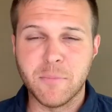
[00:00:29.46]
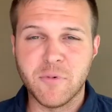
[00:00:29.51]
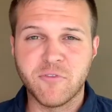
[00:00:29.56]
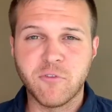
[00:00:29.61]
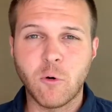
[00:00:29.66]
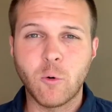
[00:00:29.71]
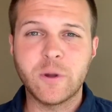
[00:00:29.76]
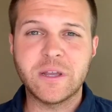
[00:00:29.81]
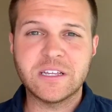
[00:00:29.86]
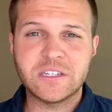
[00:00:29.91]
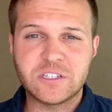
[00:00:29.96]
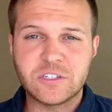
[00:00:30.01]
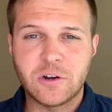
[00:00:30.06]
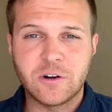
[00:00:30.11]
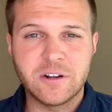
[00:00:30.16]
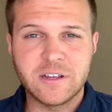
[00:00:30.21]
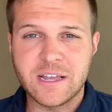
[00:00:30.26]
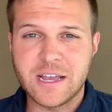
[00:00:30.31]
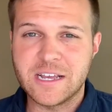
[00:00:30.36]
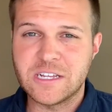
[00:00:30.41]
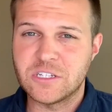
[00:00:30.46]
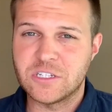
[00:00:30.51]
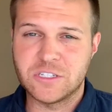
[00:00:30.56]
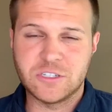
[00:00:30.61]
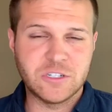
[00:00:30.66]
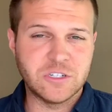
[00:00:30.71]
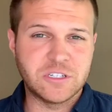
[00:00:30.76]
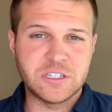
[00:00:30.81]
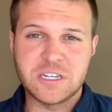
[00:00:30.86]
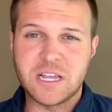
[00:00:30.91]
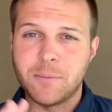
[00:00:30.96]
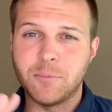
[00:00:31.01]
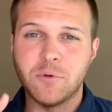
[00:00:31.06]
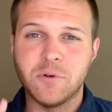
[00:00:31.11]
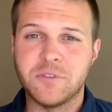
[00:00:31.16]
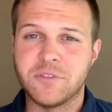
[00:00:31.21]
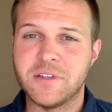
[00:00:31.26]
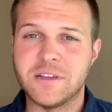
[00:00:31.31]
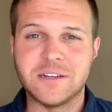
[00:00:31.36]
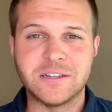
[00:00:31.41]
before we get started, guys, just a couple
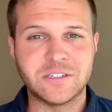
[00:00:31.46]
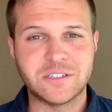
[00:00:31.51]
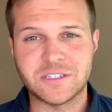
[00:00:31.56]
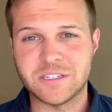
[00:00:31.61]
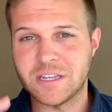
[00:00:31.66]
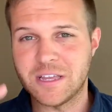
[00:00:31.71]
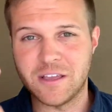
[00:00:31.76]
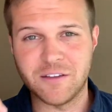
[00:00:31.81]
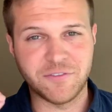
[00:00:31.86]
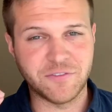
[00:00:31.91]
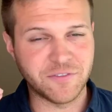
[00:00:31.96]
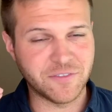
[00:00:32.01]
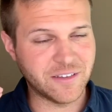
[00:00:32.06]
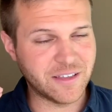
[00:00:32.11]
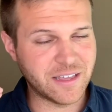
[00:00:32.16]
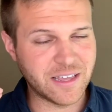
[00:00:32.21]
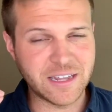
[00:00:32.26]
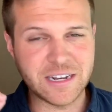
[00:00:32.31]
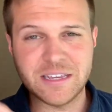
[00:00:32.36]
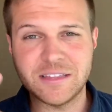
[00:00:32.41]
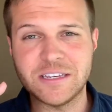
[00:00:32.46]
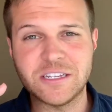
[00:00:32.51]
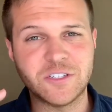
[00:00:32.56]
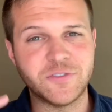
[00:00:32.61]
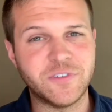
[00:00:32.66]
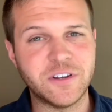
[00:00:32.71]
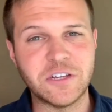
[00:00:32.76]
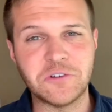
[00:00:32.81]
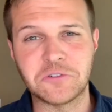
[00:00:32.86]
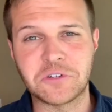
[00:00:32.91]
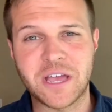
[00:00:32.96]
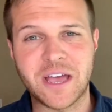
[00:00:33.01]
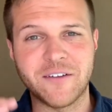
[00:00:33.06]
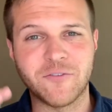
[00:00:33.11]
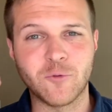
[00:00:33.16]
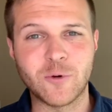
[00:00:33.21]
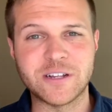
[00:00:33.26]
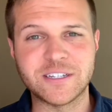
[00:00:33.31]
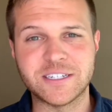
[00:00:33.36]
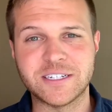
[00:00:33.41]
of things. If any of these videos have
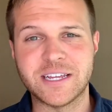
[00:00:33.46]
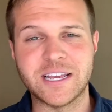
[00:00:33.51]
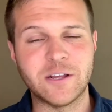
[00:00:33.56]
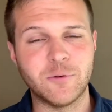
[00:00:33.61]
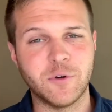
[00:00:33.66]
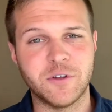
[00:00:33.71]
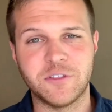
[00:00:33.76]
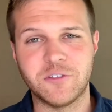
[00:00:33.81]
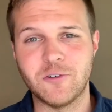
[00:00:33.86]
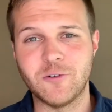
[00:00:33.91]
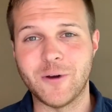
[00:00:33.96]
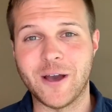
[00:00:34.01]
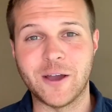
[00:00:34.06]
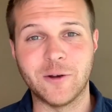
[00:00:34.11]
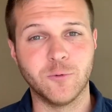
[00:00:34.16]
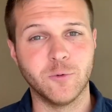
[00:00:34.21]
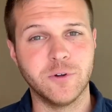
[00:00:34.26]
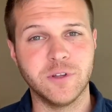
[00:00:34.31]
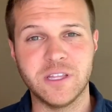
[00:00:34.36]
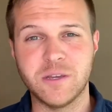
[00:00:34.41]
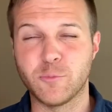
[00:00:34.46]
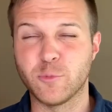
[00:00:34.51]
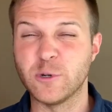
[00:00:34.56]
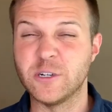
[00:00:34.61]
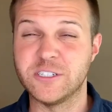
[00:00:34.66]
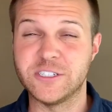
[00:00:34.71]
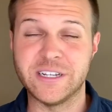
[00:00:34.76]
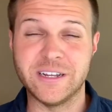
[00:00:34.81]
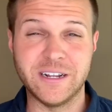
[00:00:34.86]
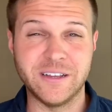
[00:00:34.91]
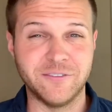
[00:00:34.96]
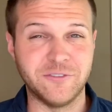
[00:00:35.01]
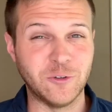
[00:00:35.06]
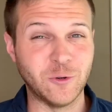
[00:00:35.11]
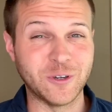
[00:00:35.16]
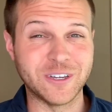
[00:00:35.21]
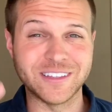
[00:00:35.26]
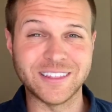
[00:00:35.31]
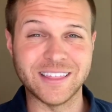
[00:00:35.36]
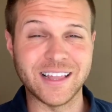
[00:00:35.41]
resonated with you, I'd really appreciate it if you
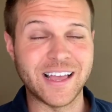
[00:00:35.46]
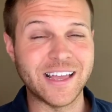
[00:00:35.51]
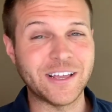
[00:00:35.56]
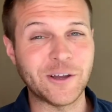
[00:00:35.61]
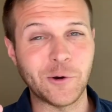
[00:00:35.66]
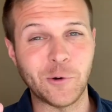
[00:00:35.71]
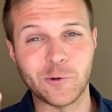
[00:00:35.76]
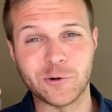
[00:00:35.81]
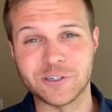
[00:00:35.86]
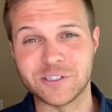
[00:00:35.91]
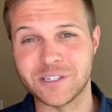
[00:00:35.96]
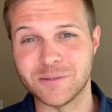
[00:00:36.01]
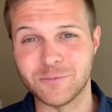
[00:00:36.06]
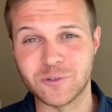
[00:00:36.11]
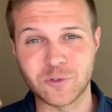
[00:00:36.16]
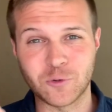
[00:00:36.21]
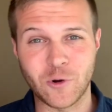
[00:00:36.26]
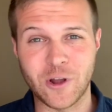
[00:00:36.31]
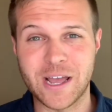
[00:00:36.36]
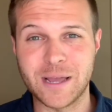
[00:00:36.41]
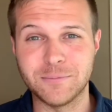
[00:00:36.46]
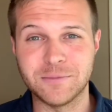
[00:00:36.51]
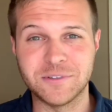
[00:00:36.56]
could like or subscribe